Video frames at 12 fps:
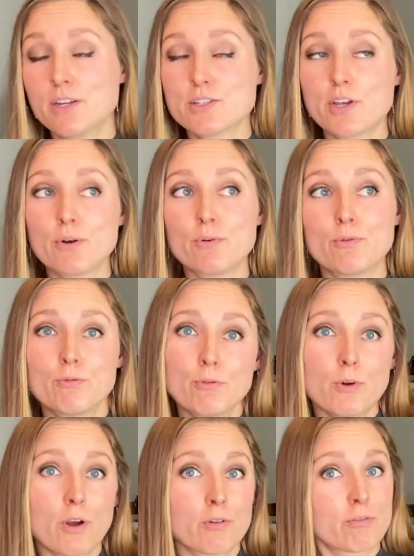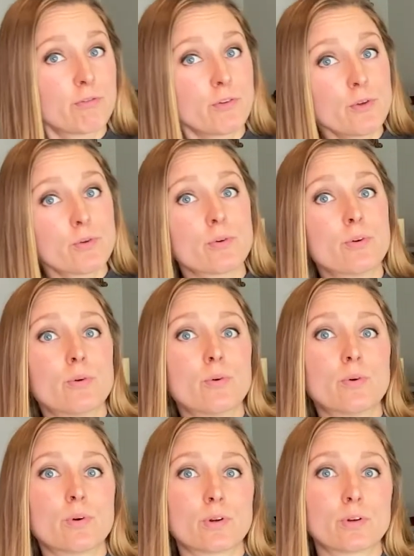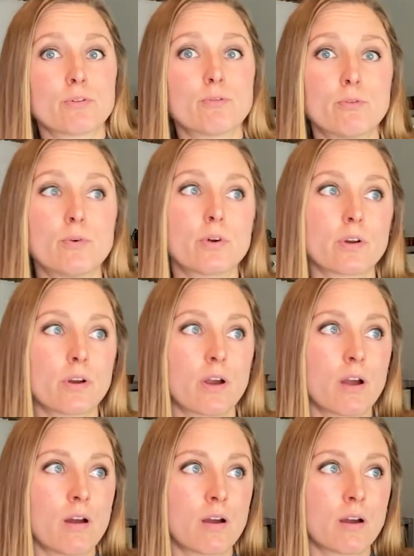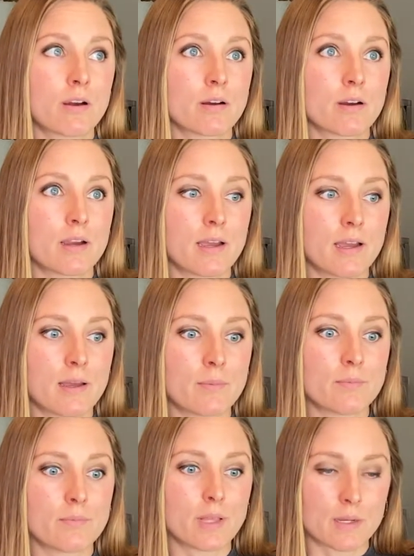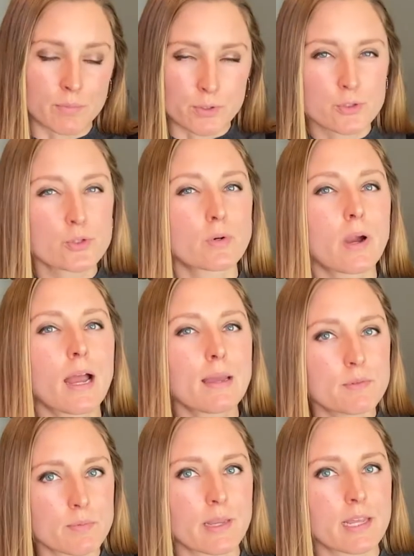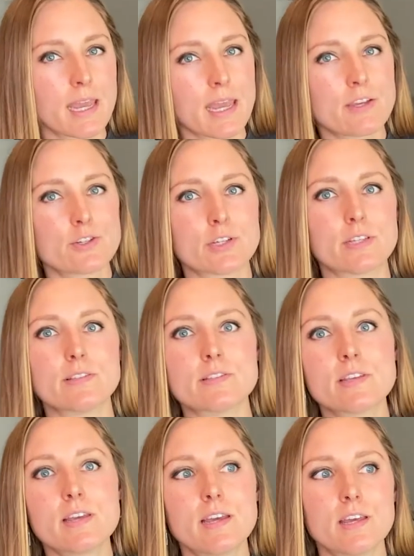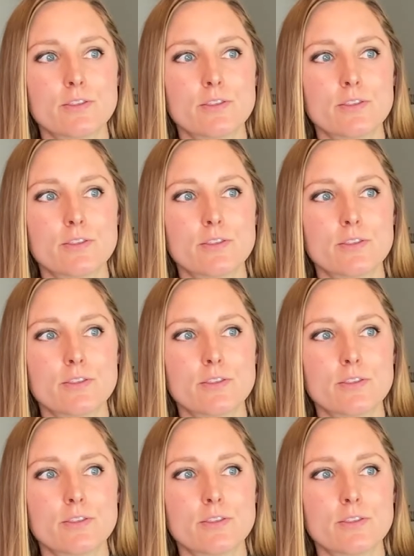So for our food or for our prescribed medications,